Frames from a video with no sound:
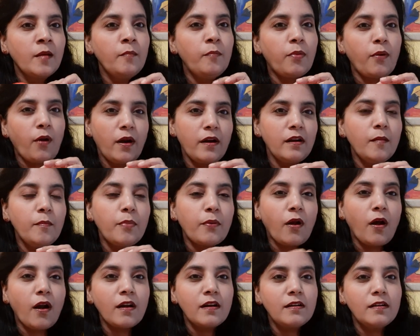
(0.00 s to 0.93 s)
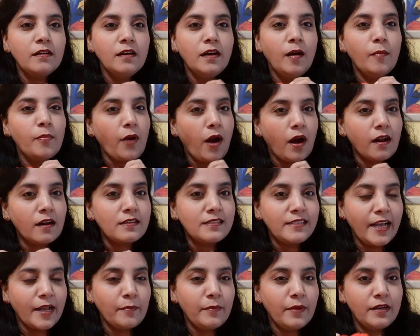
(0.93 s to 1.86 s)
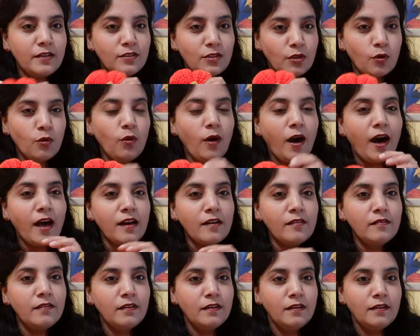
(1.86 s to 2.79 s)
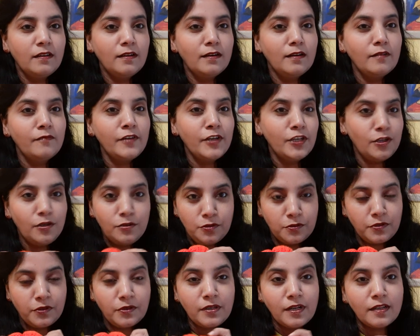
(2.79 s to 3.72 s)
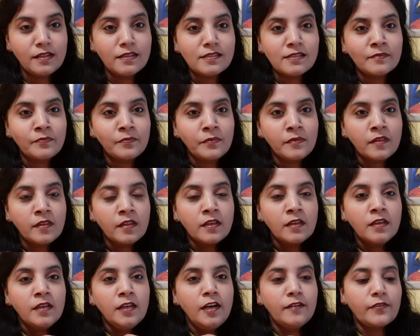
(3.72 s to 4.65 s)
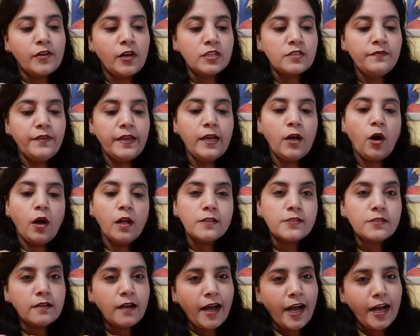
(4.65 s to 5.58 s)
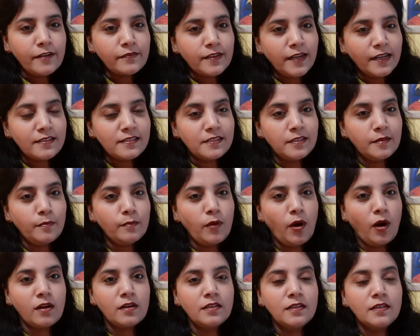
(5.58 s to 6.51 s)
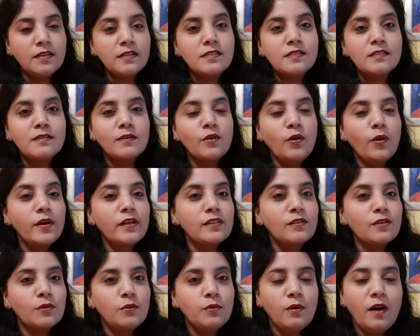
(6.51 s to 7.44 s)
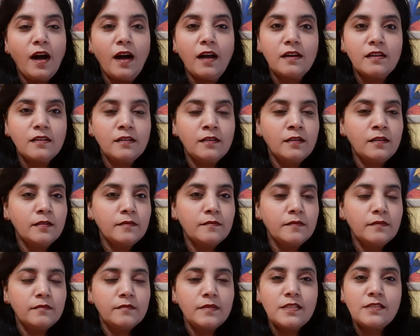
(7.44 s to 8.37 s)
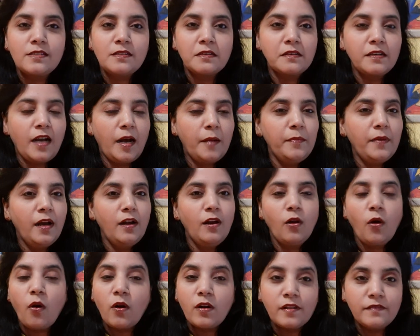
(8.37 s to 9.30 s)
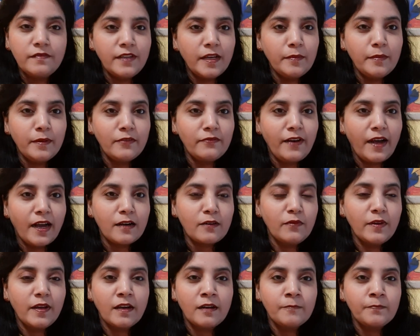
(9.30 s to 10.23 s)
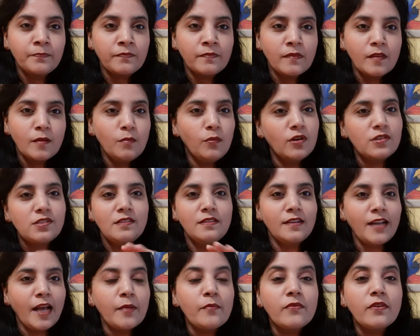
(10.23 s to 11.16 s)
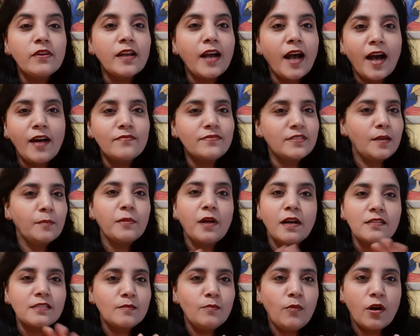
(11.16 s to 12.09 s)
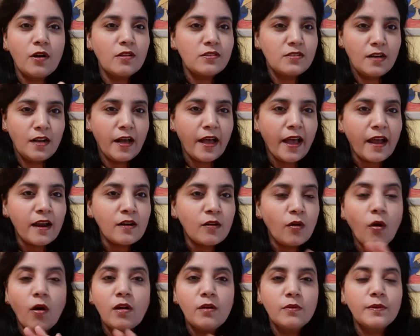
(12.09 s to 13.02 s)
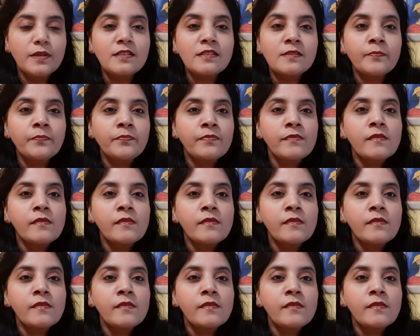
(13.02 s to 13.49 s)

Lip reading: product segment through our video tutorials. Of course, we also have custom orders going through our Instagram, a lot of them. In fact, most of the time we have some custom orders in our hand, always.